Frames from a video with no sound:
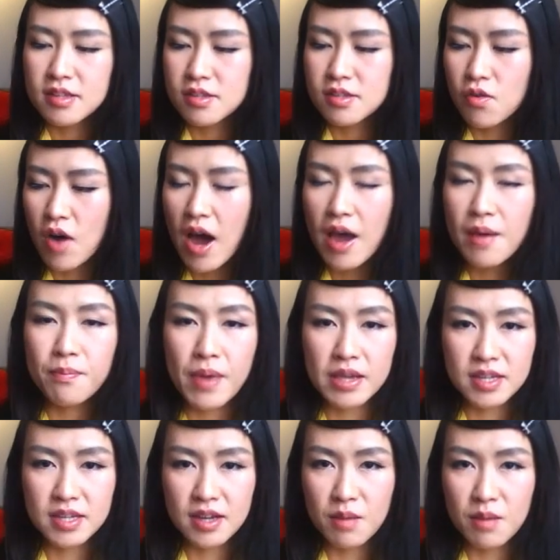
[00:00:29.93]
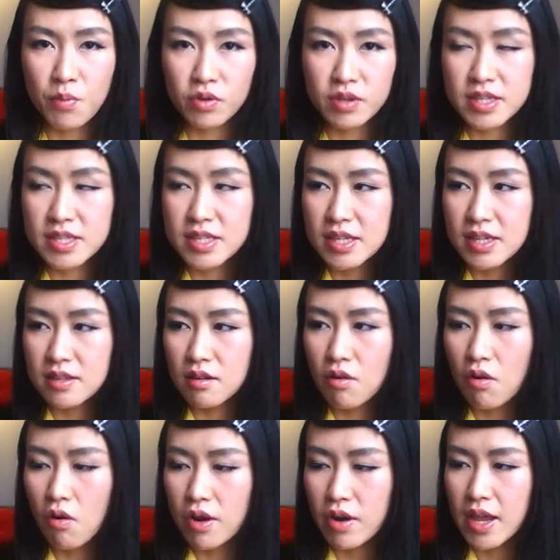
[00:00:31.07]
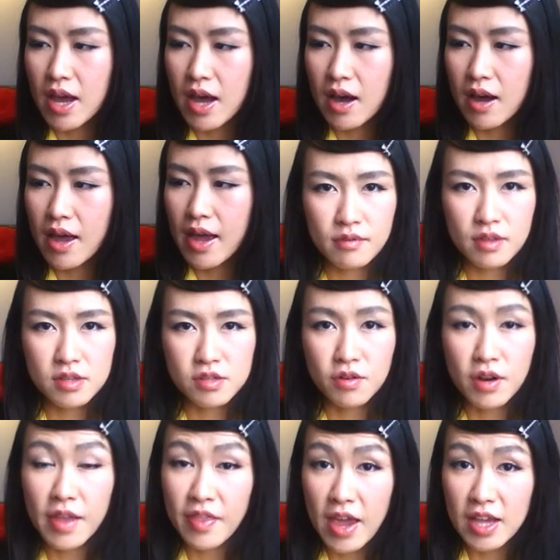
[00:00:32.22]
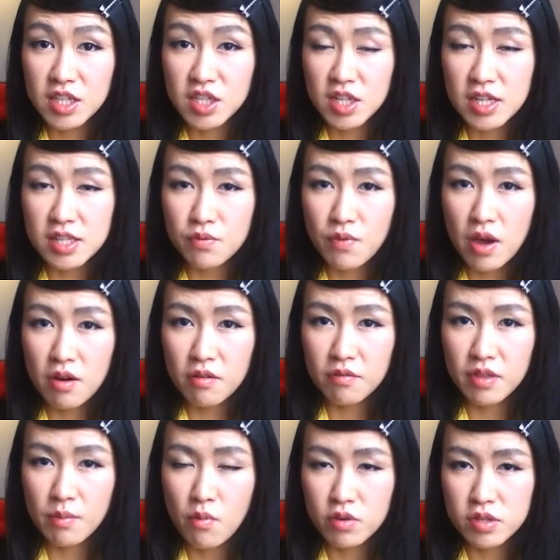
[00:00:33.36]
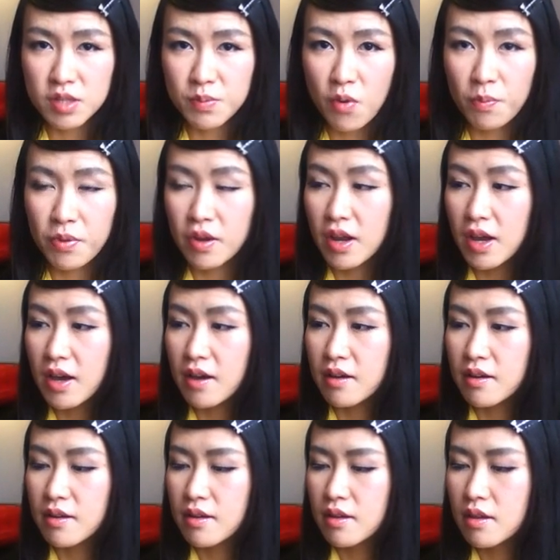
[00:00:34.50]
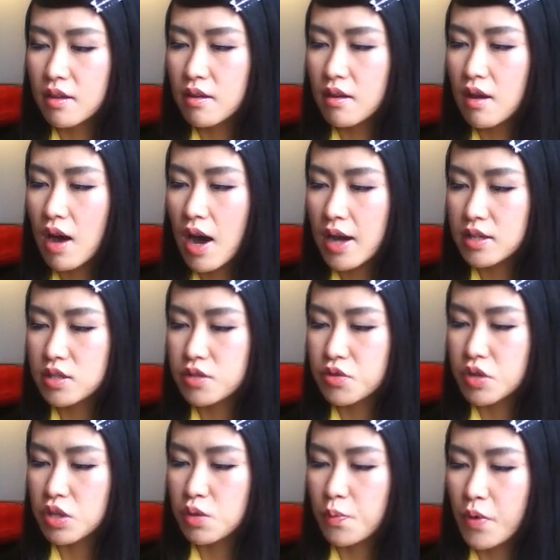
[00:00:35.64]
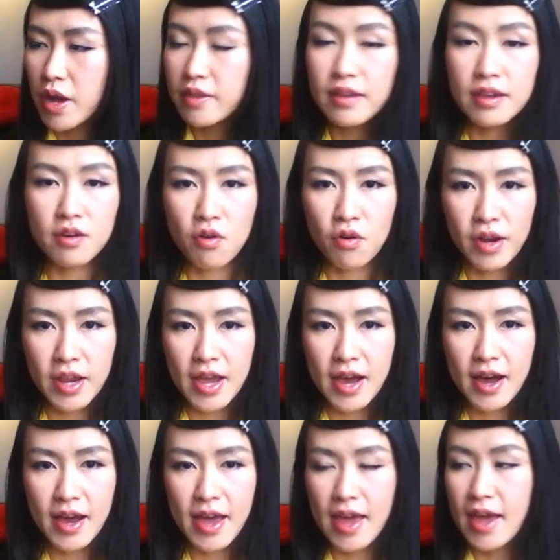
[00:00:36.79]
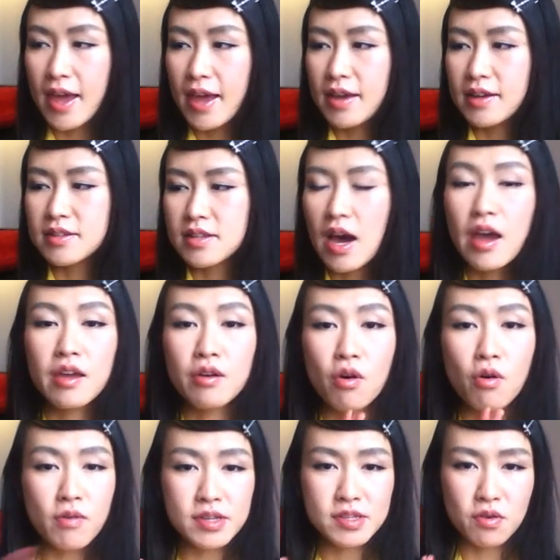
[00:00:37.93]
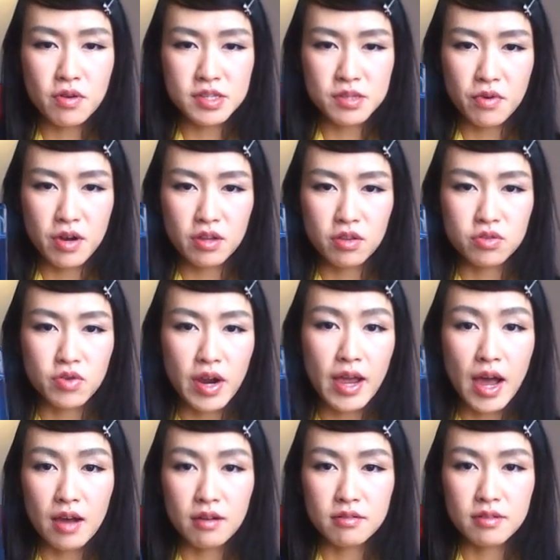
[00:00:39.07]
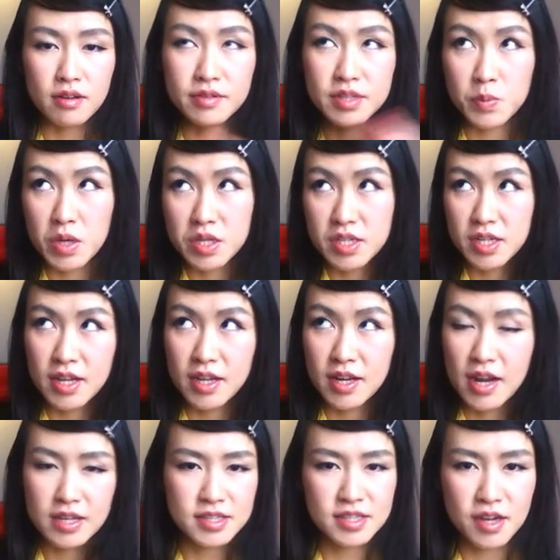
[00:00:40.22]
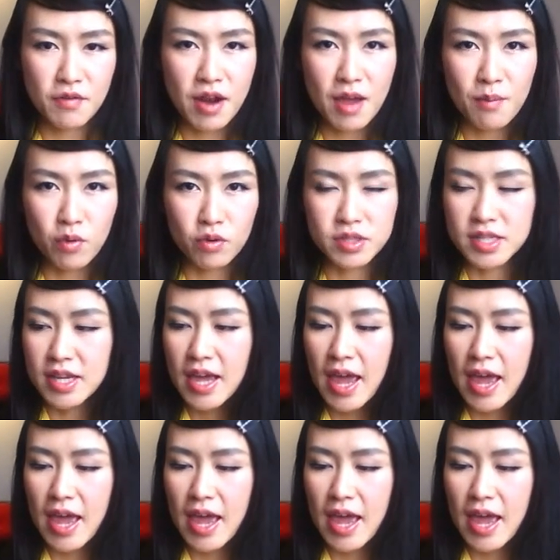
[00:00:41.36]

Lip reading: So I basically bought this in Korea. So Laneige is one of the most popular high street brand in Korea, and I always wanted to try out, especially last year when I bought it.